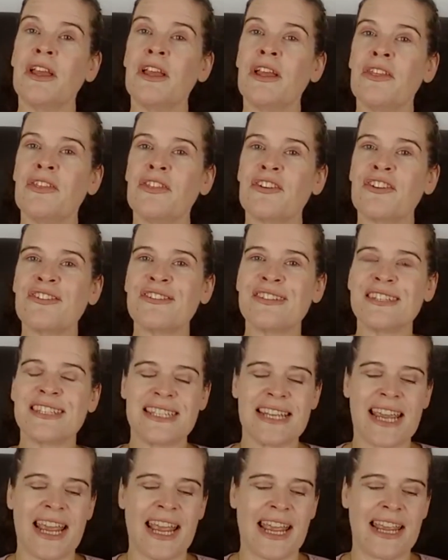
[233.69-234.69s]

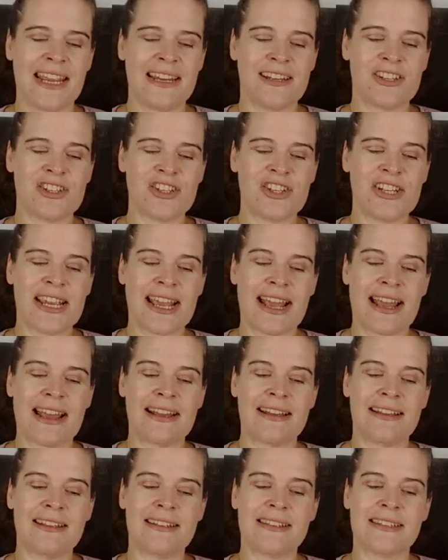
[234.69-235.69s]
Thursday, she
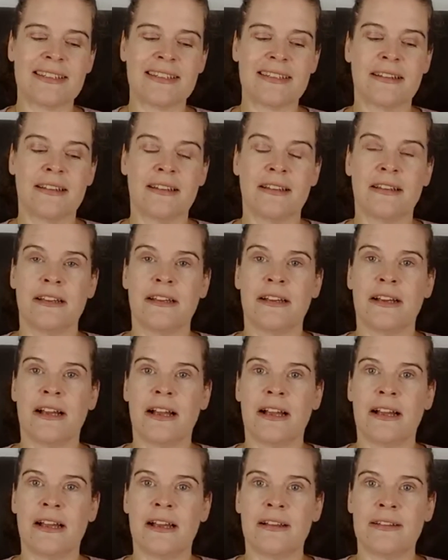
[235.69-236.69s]
has
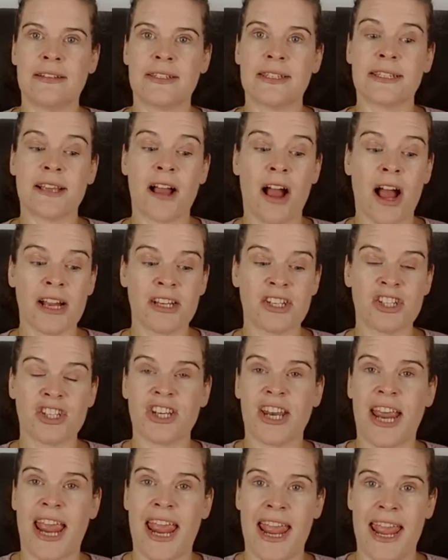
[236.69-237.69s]
Scotch
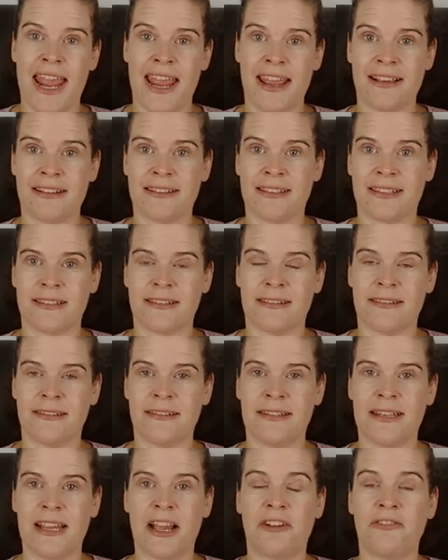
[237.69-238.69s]
eggs.
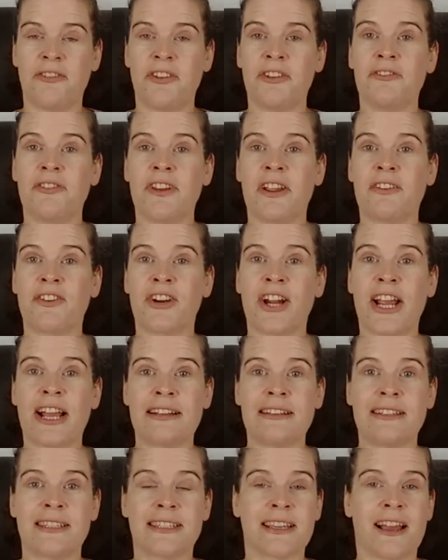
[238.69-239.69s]
Now, if you've never
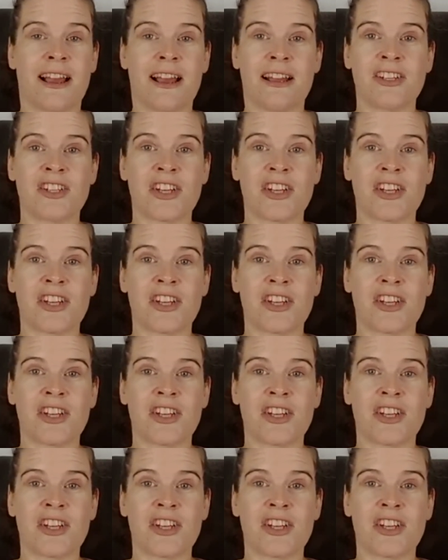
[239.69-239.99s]
had Scotch